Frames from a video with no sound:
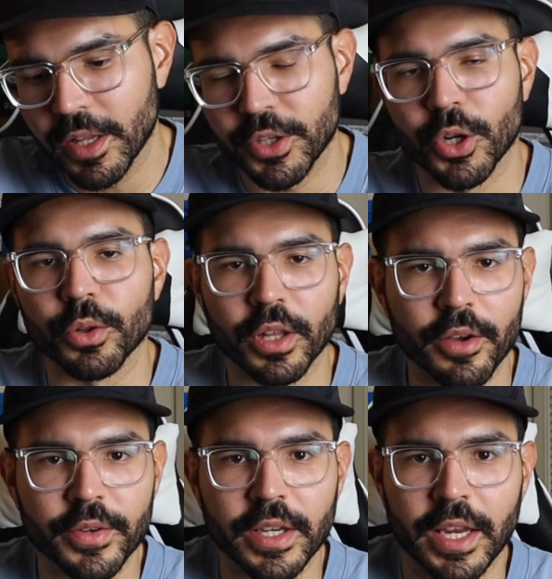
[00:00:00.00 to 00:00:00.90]

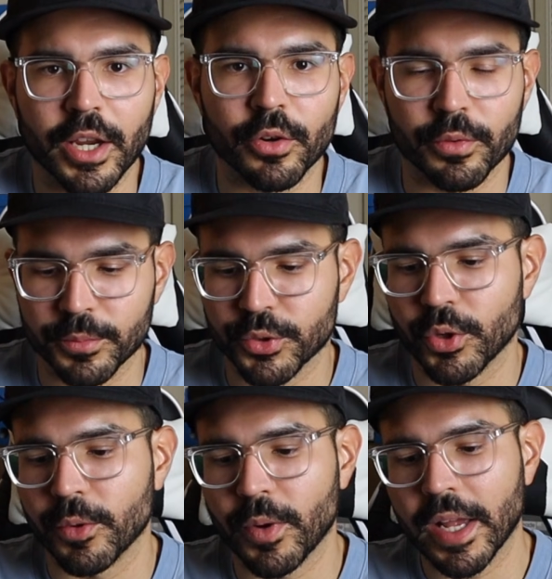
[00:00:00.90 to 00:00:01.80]
love and care from
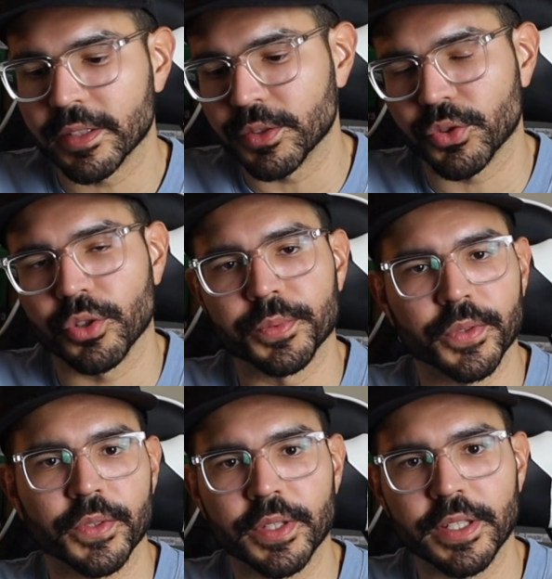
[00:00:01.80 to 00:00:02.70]
Stray Rats in terms
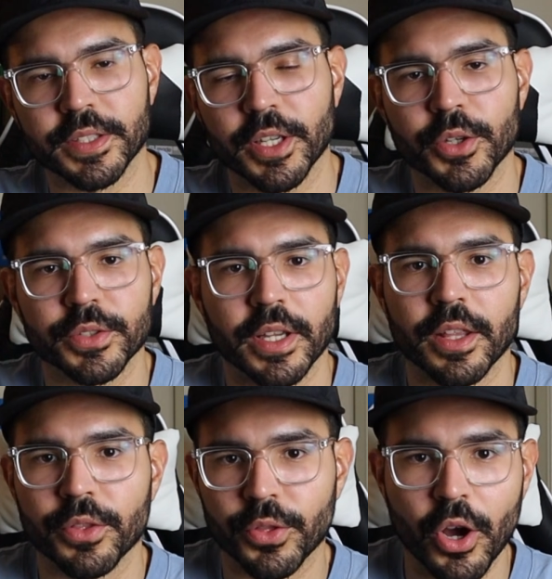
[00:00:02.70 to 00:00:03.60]
of the details
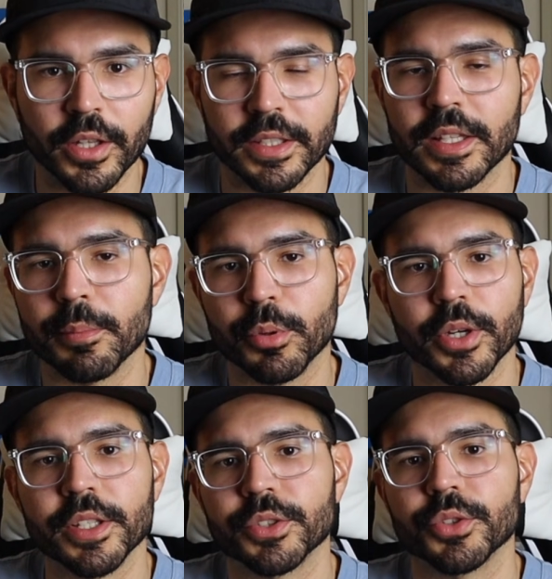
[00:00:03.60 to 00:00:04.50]
and thought that they
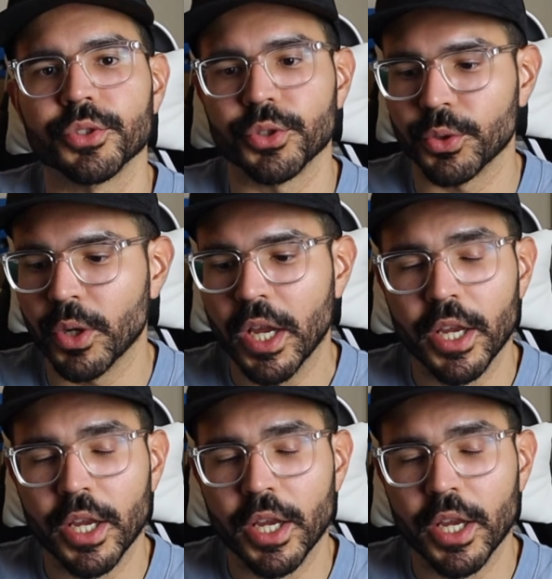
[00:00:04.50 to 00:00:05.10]
put into the shoe,